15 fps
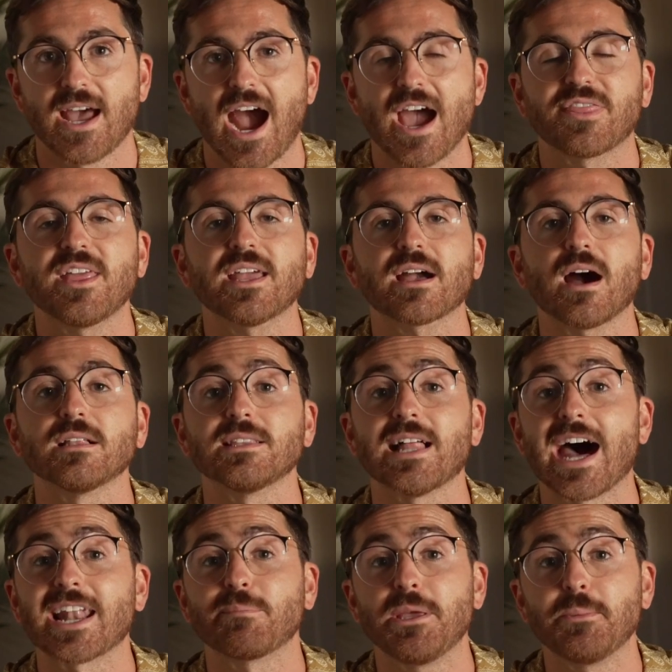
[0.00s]
I think a
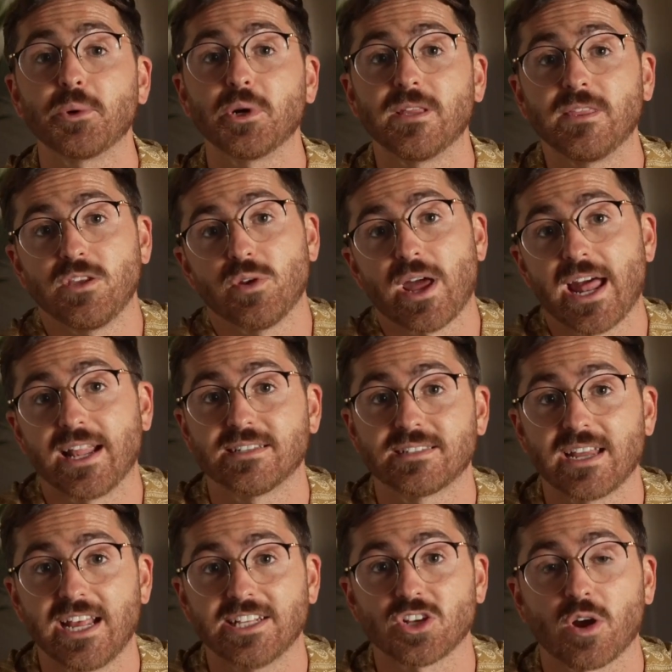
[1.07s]
lot of people in the United
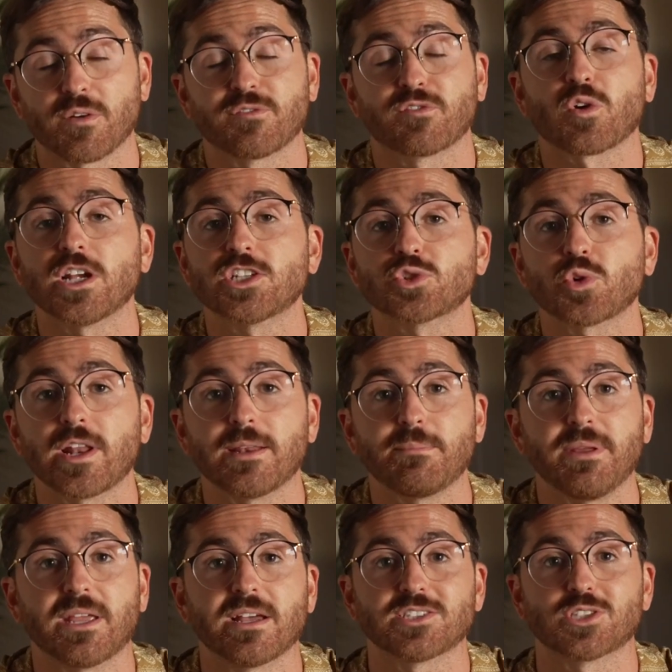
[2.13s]
States are frustrated
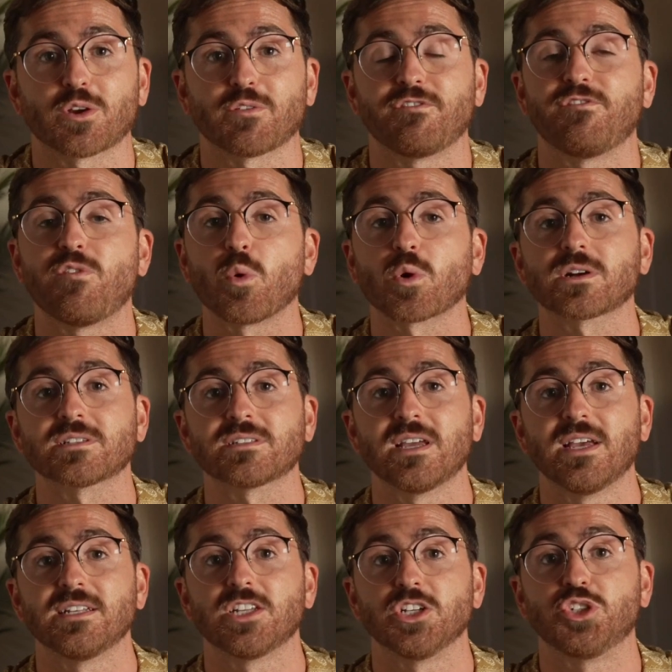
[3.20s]
because they're forced
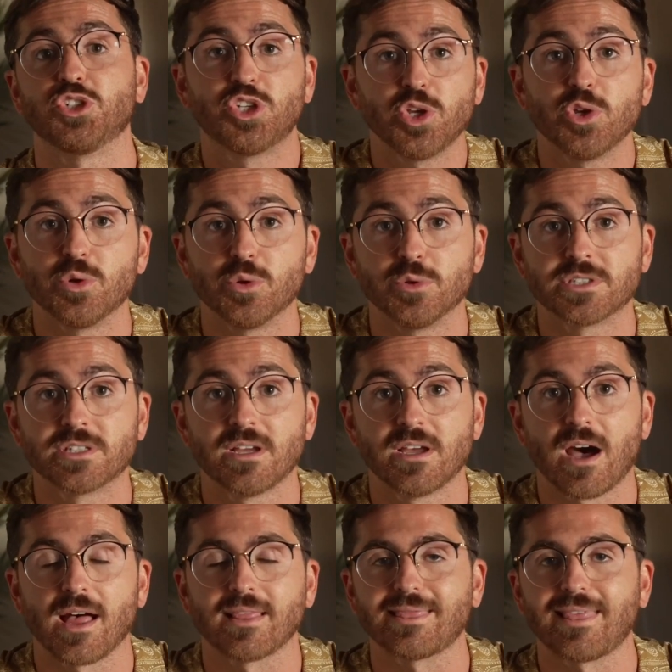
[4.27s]
to choose
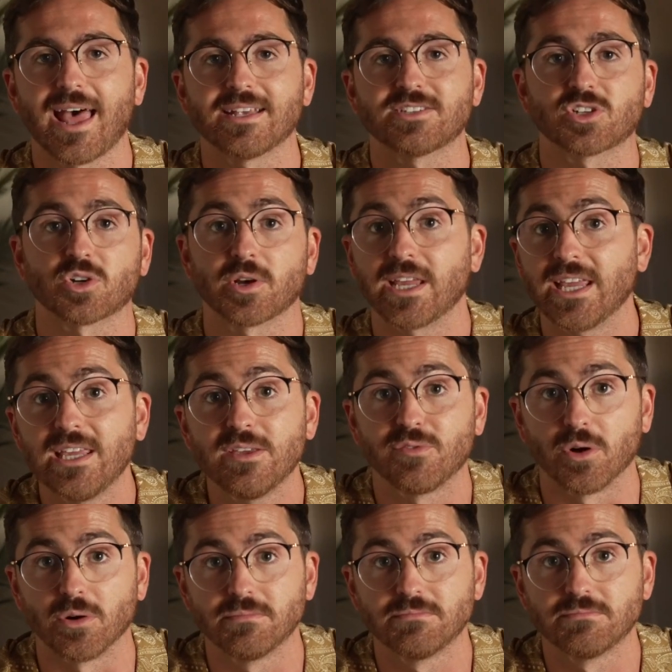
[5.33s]
a lesser evil.